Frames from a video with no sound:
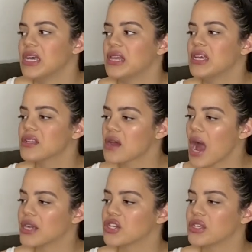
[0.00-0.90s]
These are
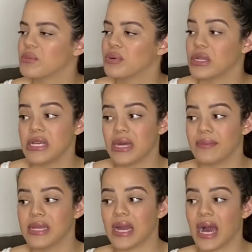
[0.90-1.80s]
actually pretty
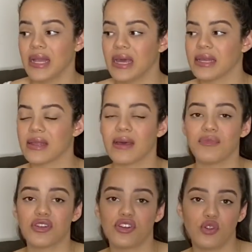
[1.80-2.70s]
yummy. I like them.
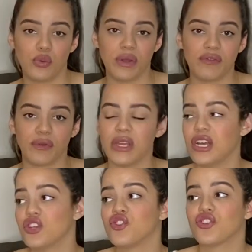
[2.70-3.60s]
They're gluten-free,
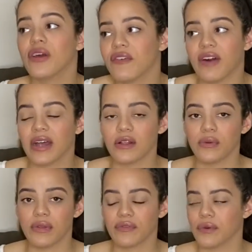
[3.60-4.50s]
certified
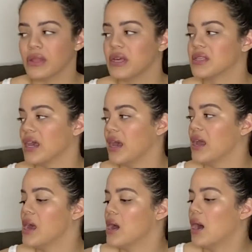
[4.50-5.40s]
gluten-free, they say.
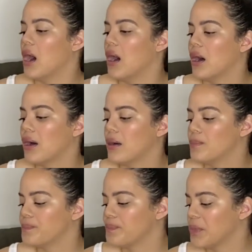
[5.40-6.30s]

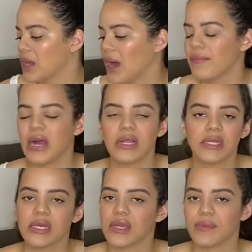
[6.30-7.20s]
I'm not gonna
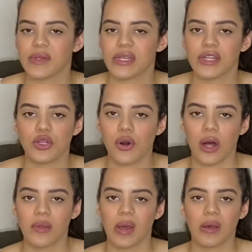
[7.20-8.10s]
sit here and pretend to know
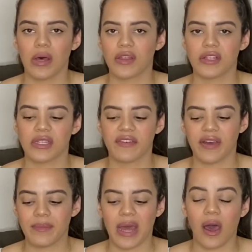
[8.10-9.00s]
all about health and stuff.
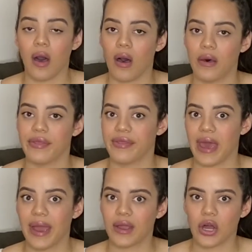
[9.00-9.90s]
I'm not all
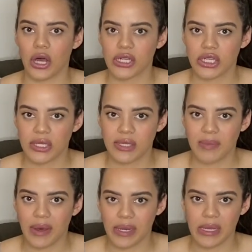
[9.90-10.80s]
that conscious
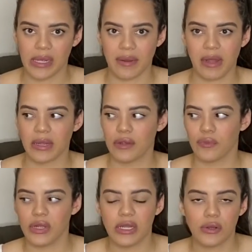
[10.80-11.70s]
about it. Like, I'm not like
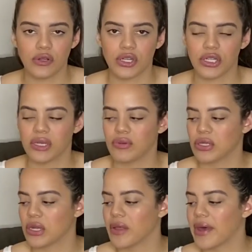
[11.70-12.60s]
reading nutrition labels
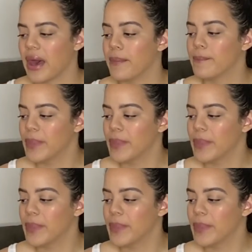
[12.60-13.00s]
and all that.